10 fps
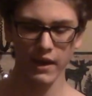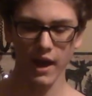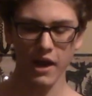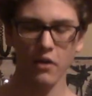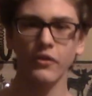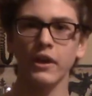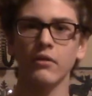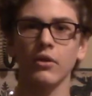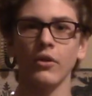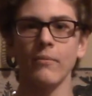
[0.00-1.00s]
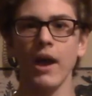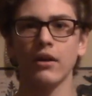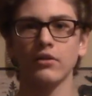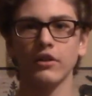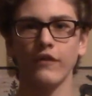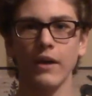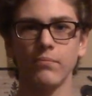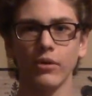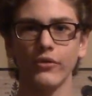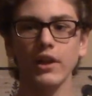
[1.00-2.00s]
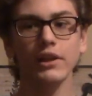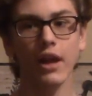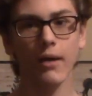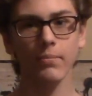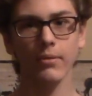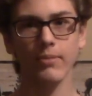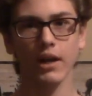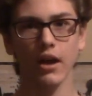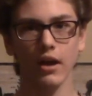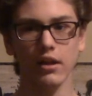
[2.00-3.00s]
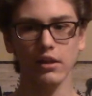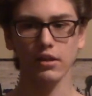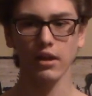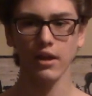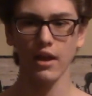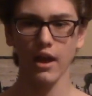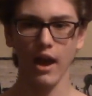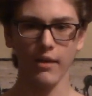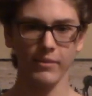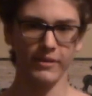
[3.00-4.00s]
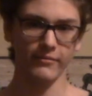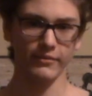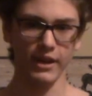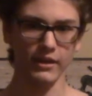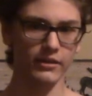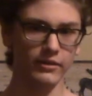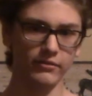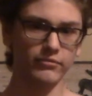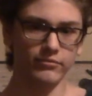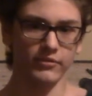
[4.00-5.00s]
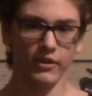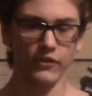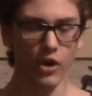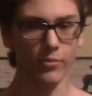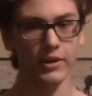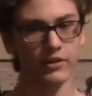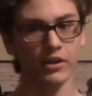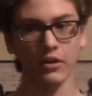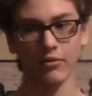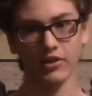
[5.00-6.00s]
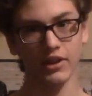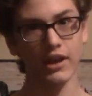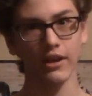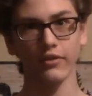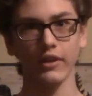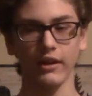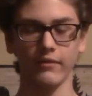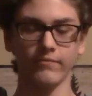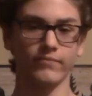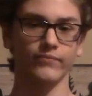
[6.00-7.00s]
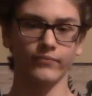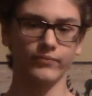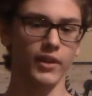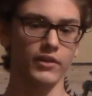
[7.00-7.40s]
I don't think it really matters if I put this up, because, I mean, like, if nobody's gonna see it, then it